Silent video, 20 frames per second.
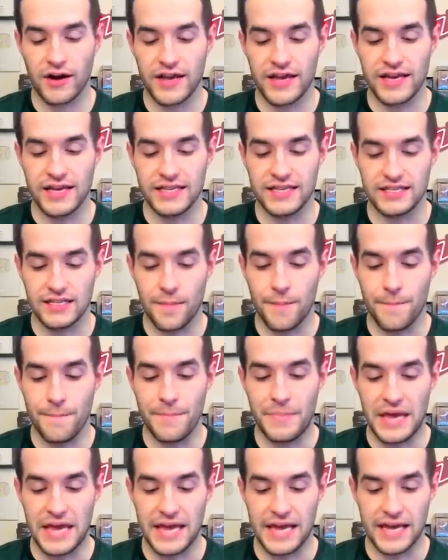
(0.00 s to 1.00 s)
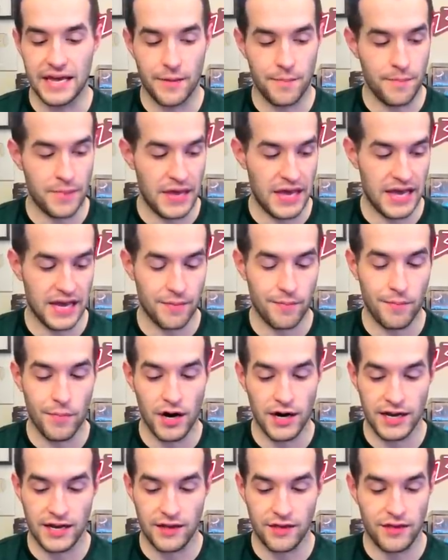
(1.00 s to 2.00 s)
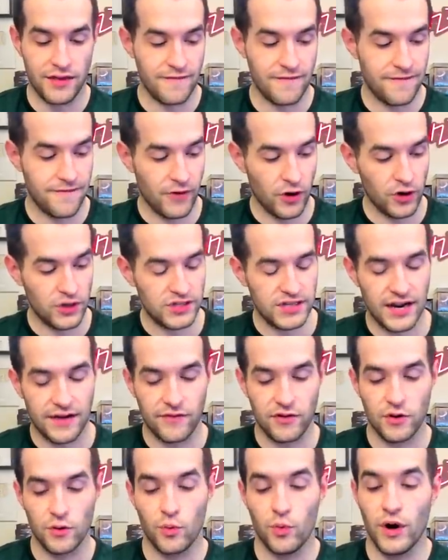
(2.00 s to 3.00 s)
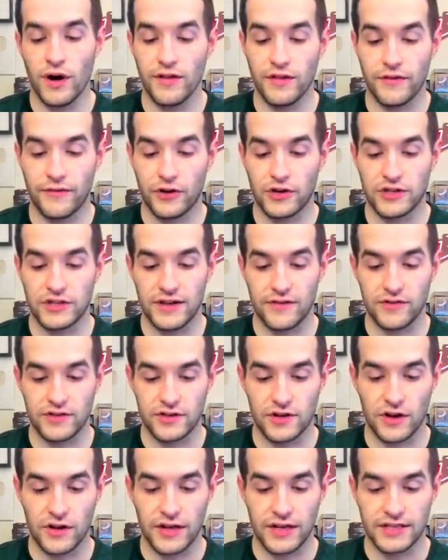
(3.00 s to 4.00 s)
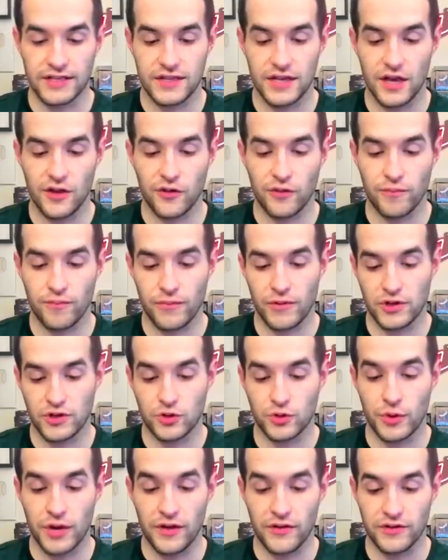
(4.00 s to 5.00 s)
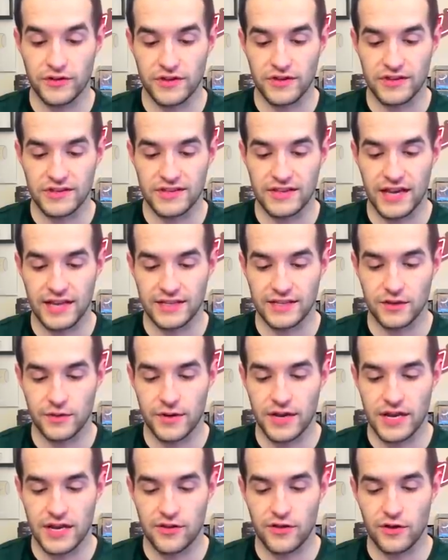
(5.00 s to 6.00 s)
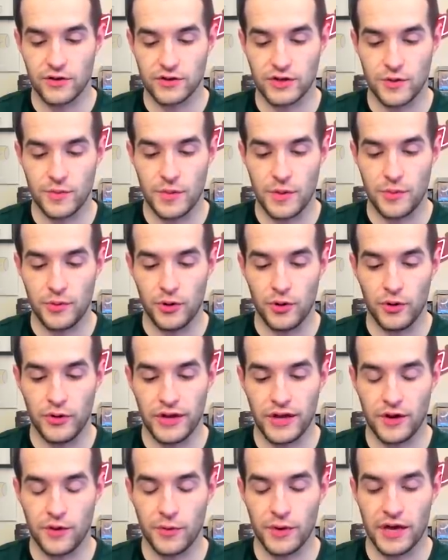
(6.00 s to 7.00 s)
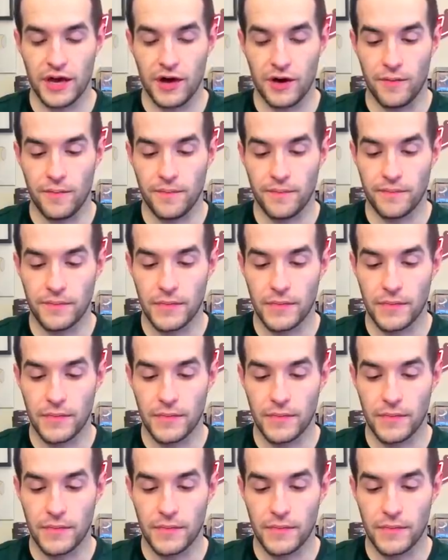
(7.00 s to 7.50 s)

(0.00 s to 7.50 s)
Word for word: is big money. The first ever, one of the first ever Starlights. The other, there's three others in the set, so any of those could be pulled. Here we go.